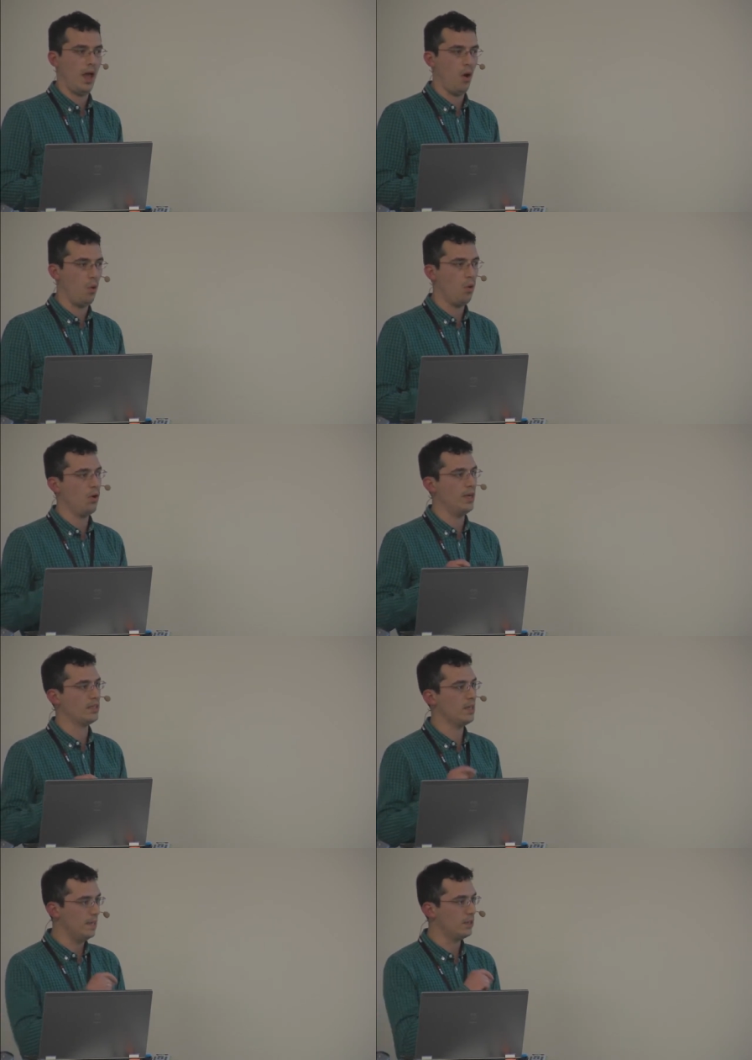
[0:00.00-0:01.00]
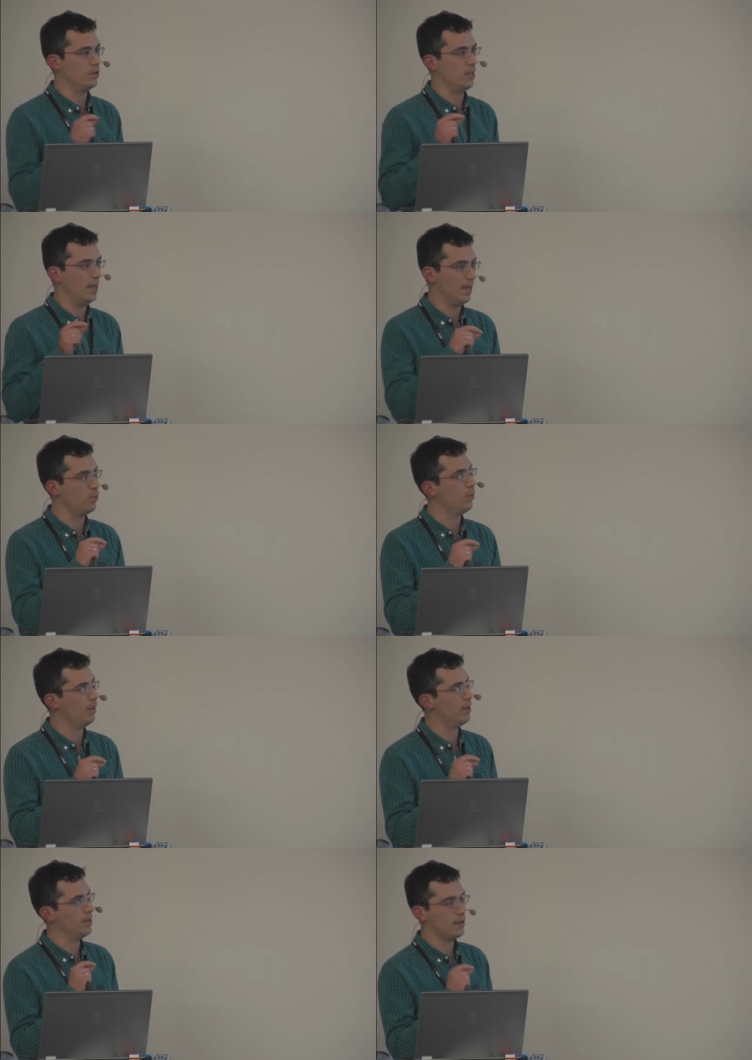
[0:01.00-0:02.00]
or has clicked on a link
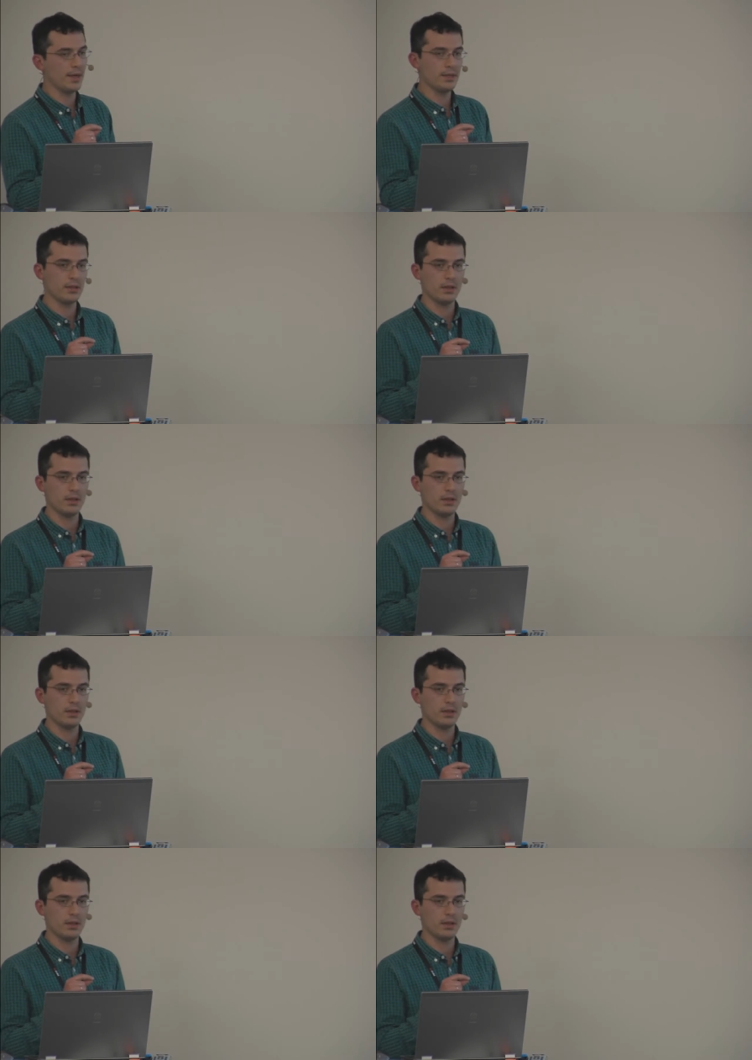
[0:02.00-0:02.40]
within the site.